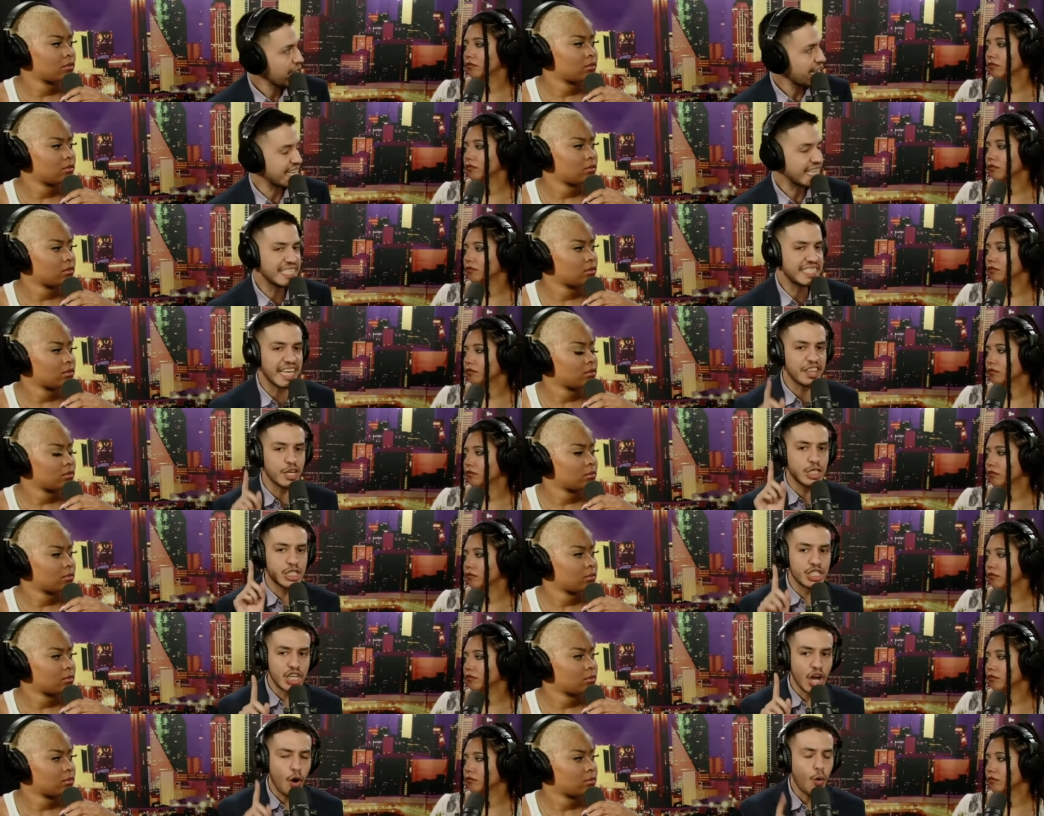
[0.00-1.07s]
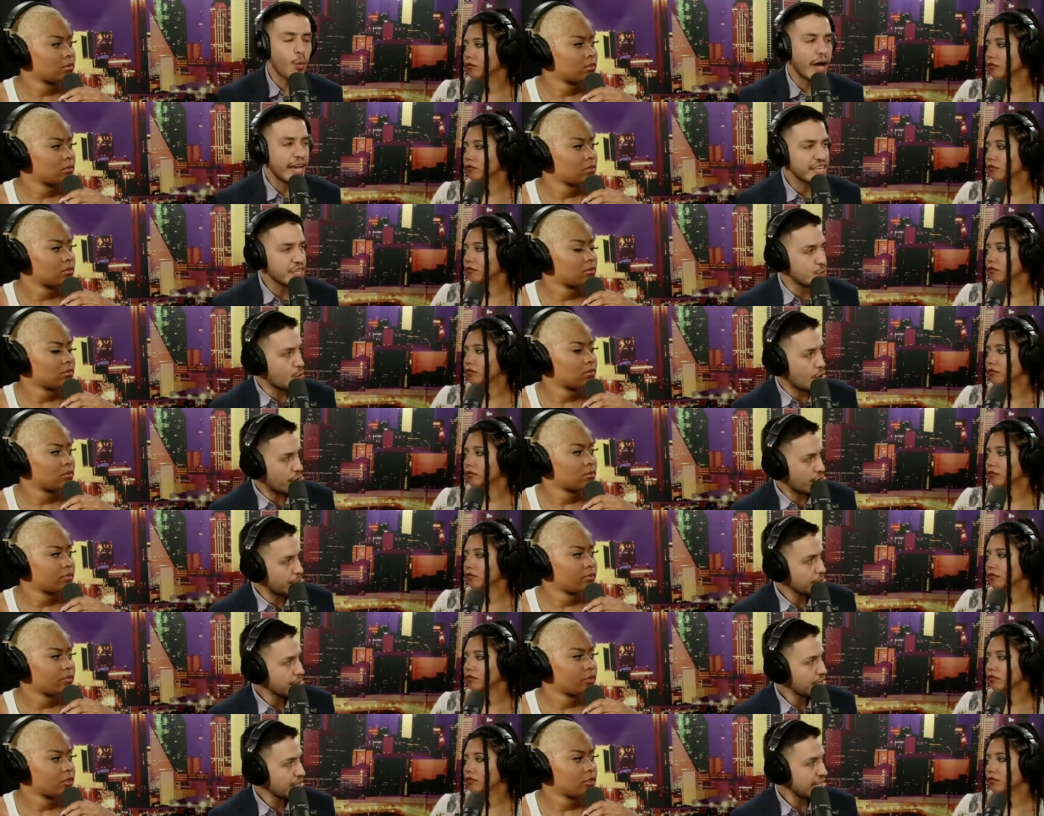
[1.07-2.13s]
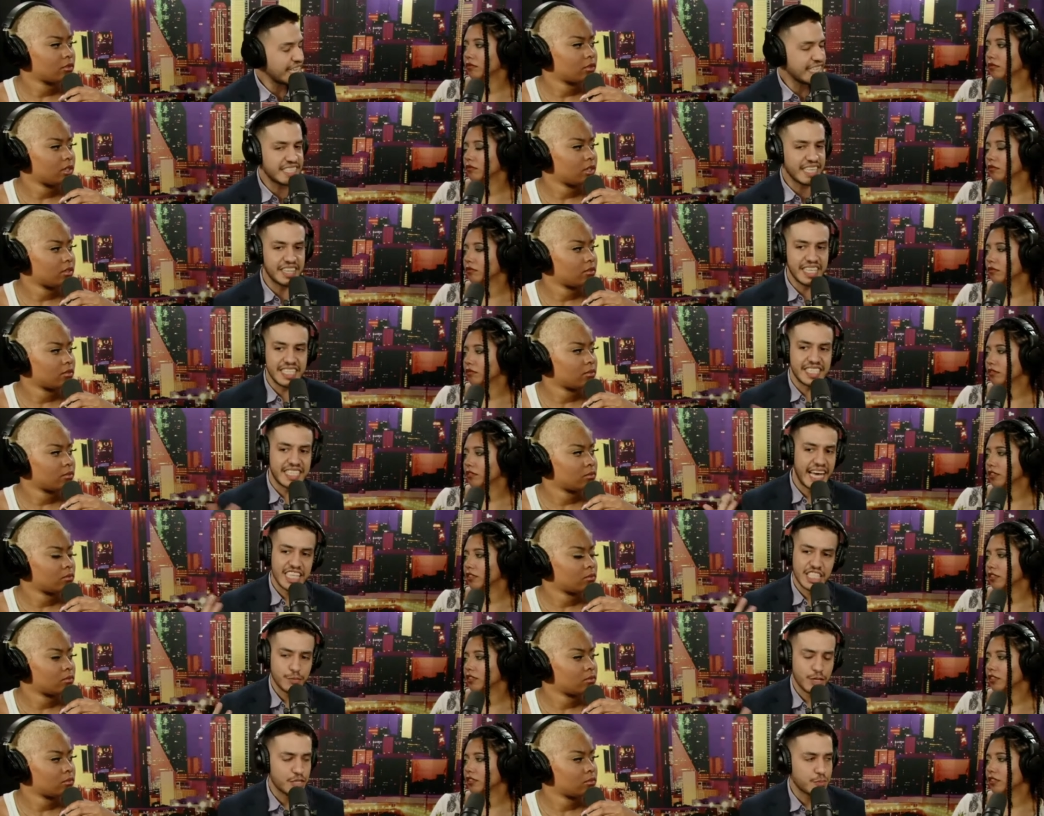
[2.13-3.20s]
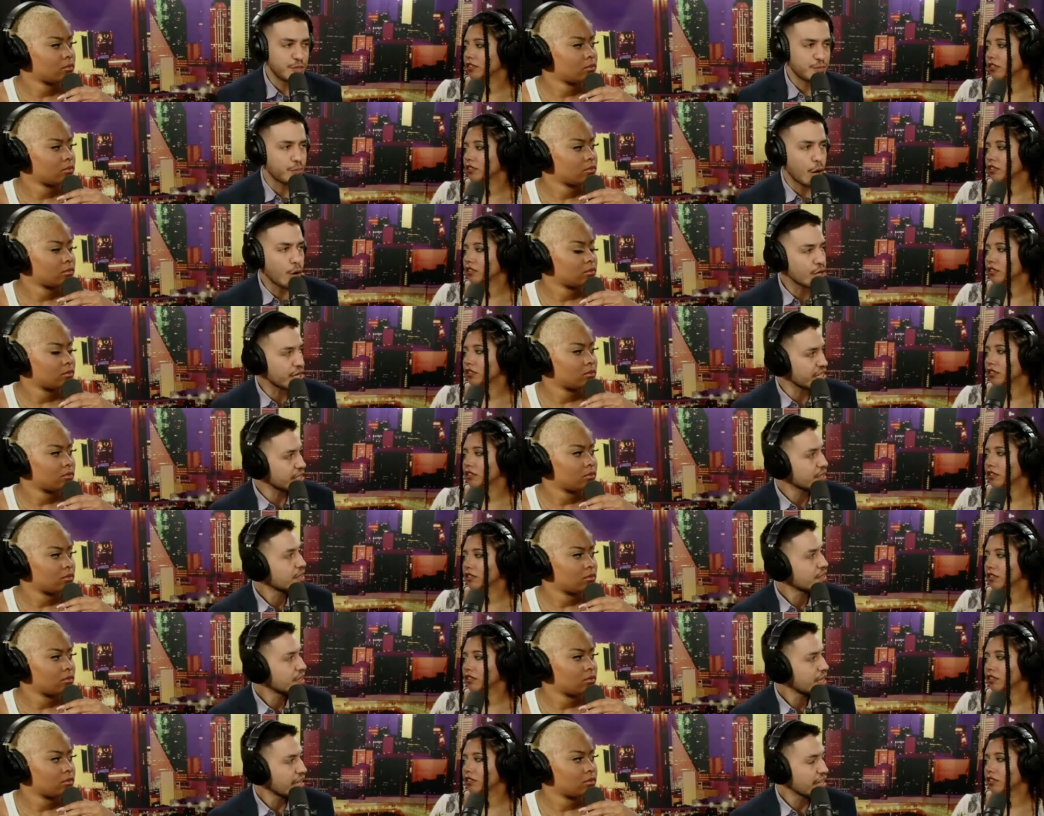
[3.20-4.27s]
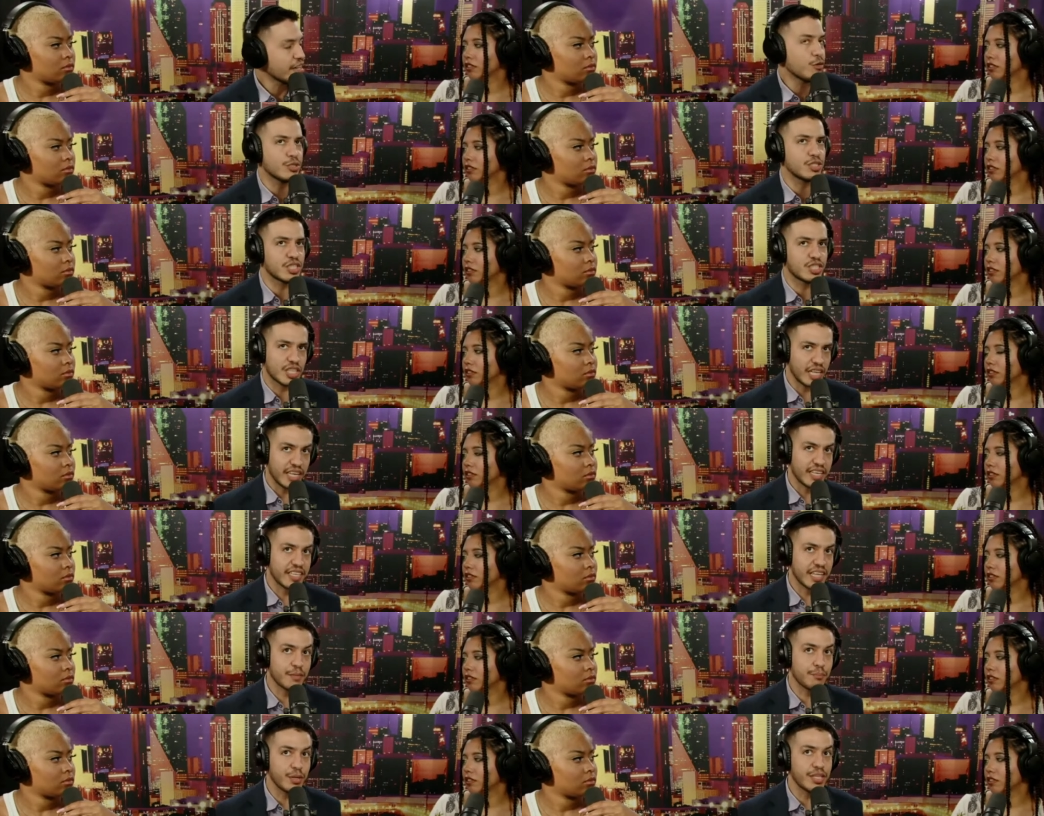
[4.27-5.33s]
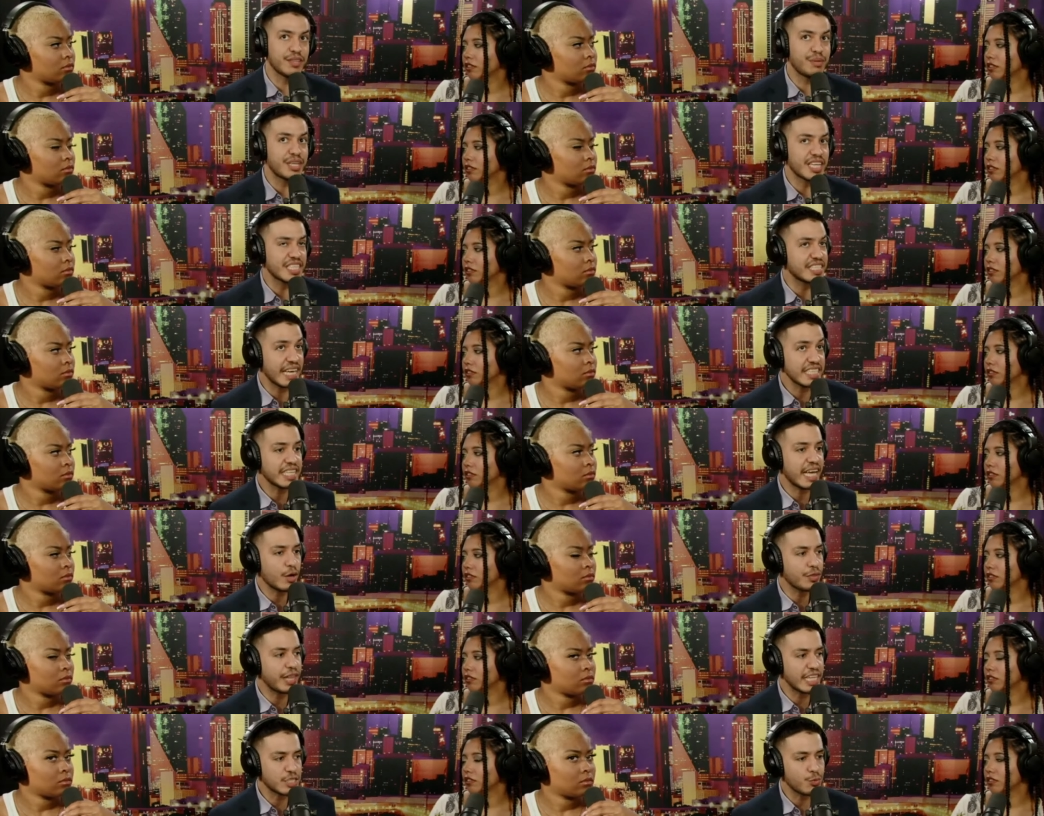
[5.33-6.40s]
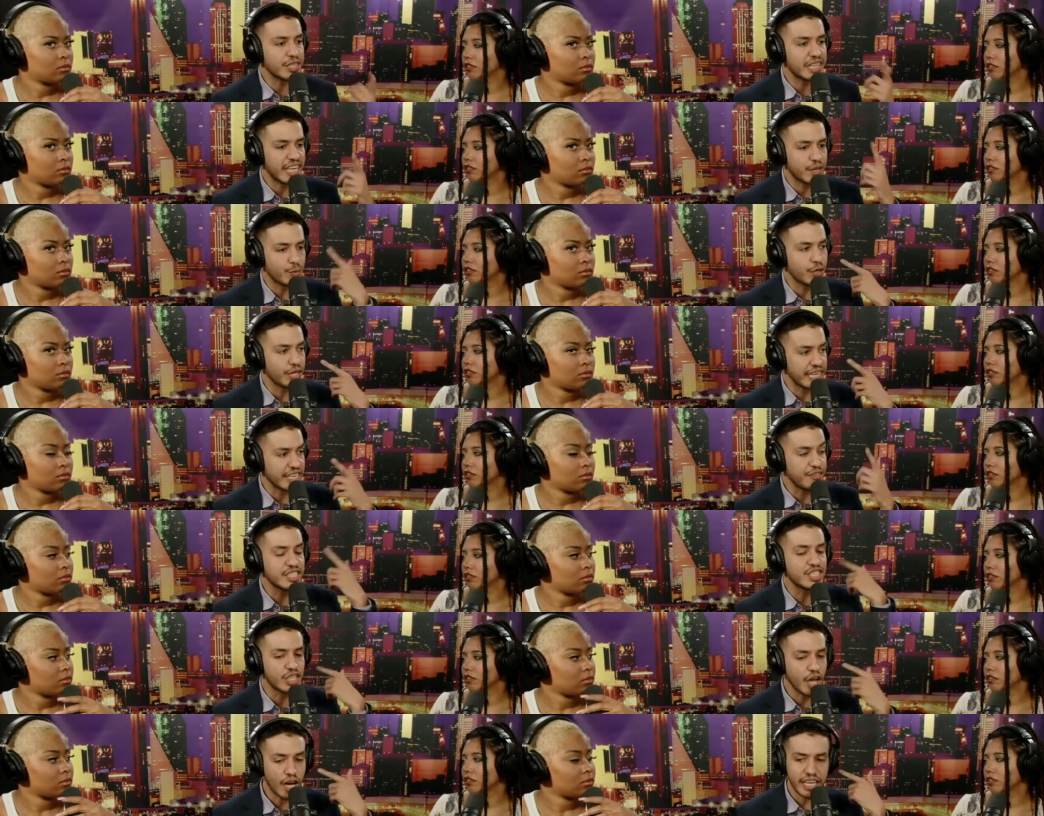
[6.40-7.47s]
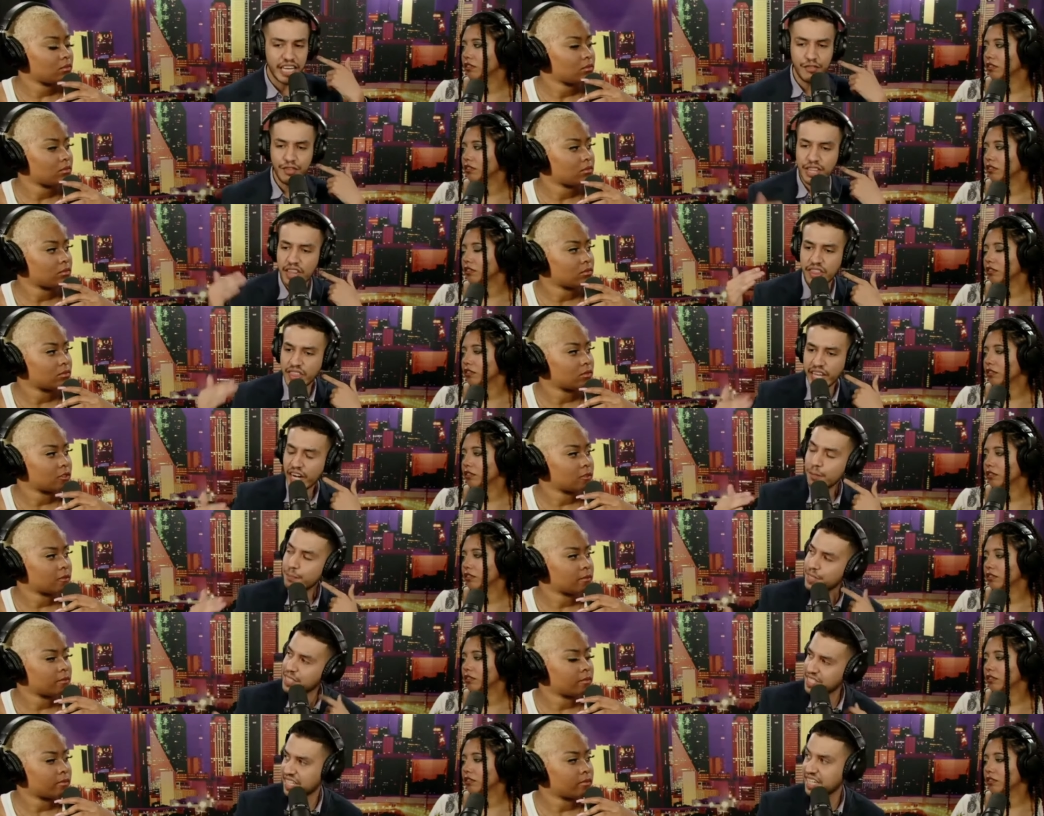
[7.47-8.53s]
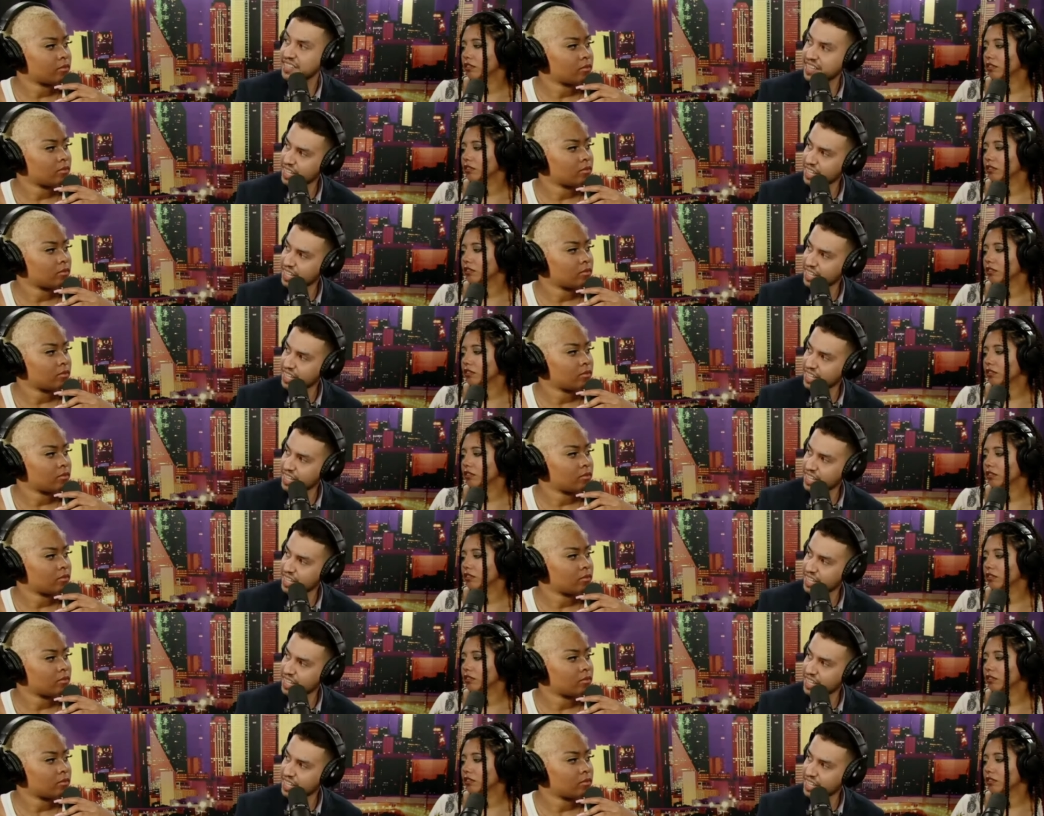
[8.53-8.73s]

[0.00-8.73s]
Speaker 1: And he said there's no way you are. He said this test must be broken, and it was just like that. But because that's how that's what they really even doc even the therapists think